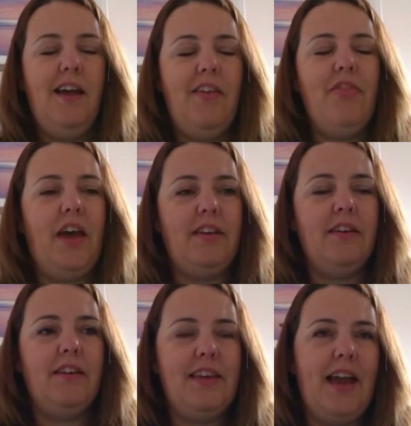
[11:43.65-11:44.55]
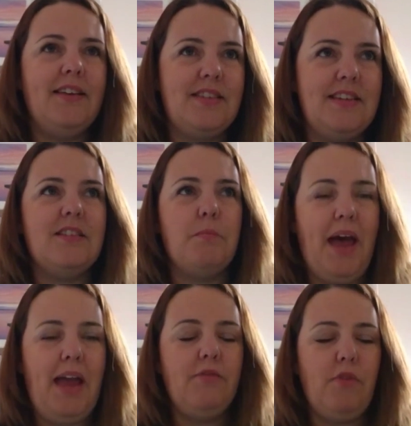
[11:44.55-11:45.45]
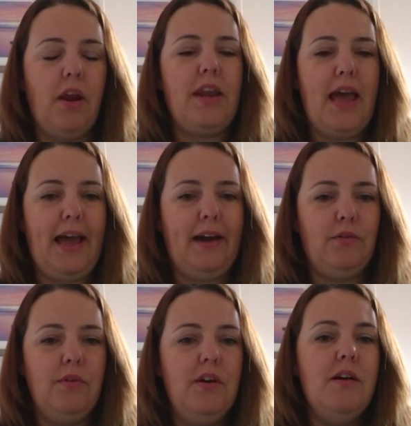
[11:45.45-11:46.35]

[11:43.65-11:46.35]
then yes, it's a pain right now,